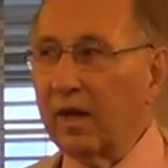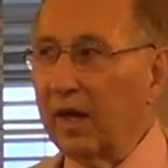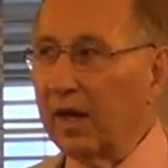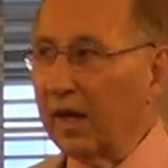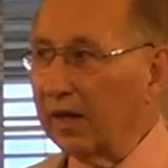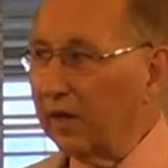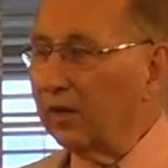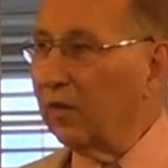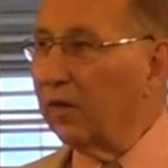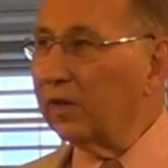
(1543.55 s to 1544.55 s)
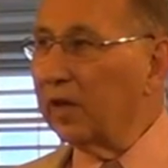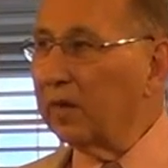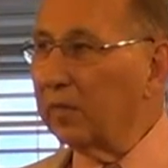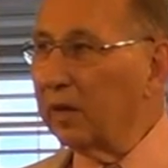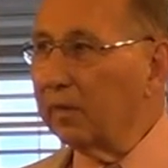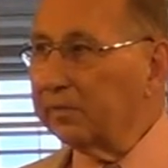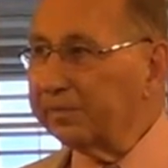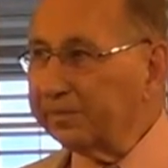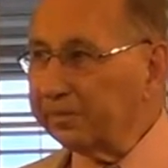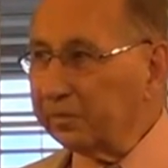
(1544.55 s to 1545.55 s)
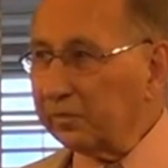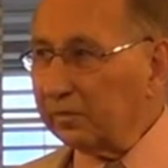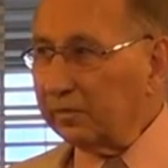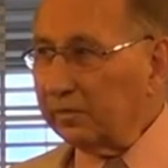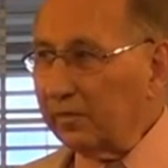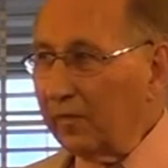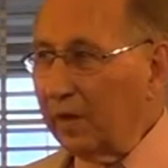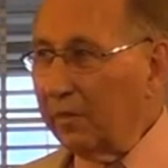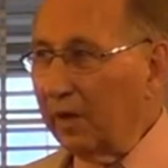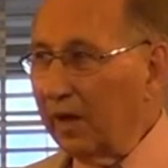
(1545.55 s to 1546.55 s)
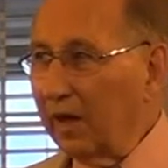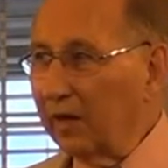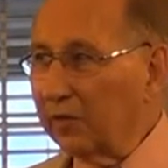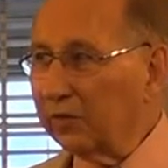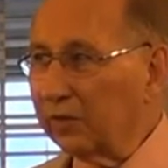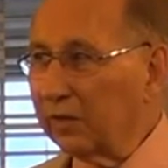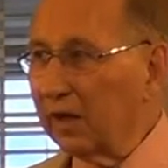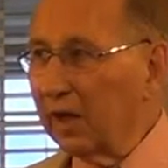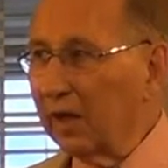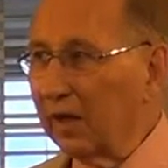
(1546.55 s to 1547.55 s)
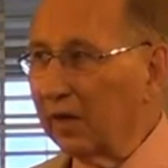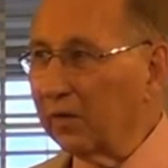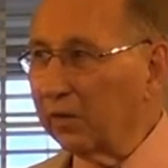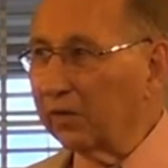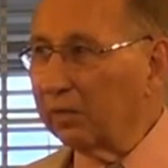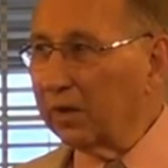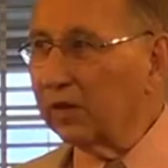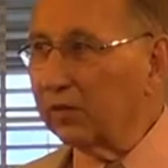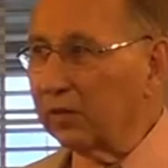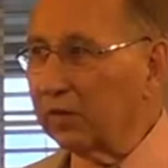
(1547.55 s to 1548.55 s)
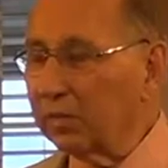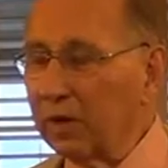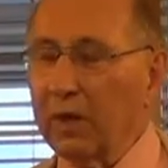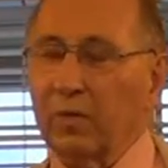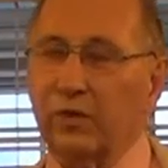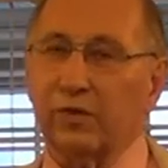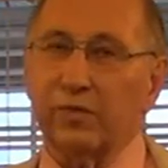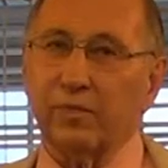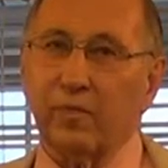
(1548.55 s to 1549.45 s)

And I didn't know what that meant, but I understood that and was pleased with the promise.